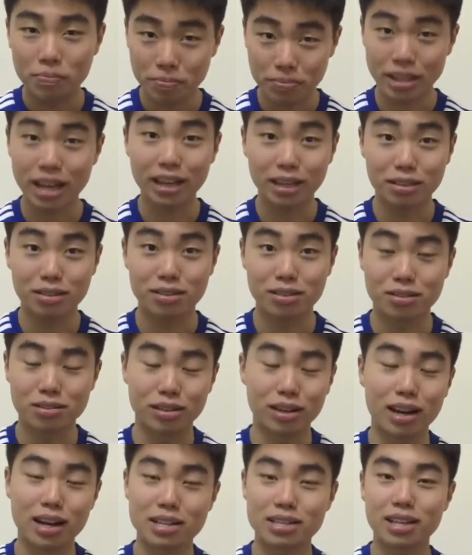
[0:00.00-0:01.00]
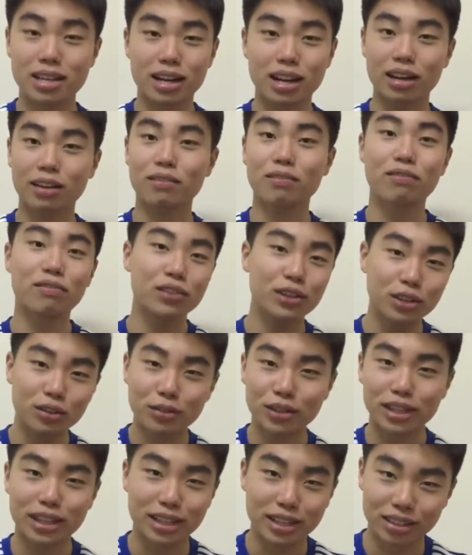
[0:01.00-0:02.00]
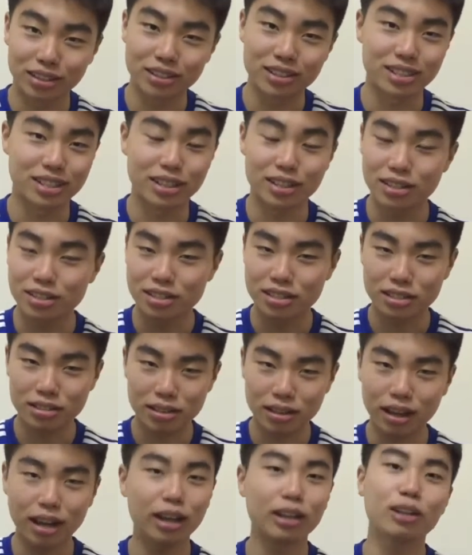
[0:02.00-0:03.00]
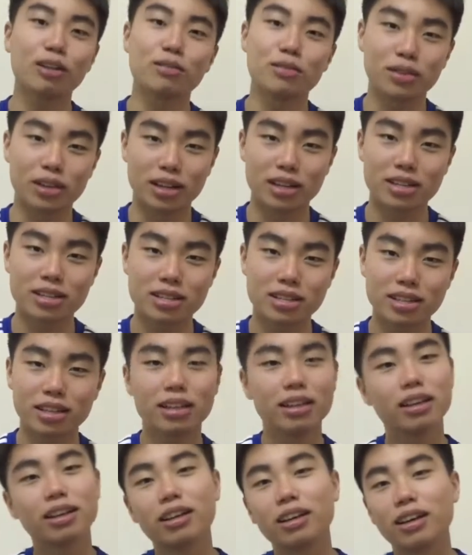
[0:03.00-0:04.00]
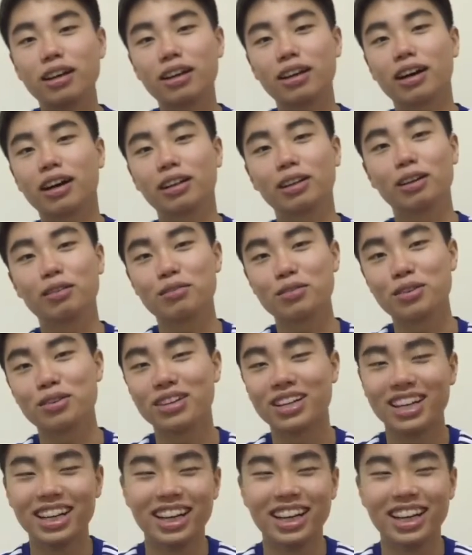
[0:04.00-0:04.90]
thank you to you guys, and I feel really guilty because I love you guys. I love you.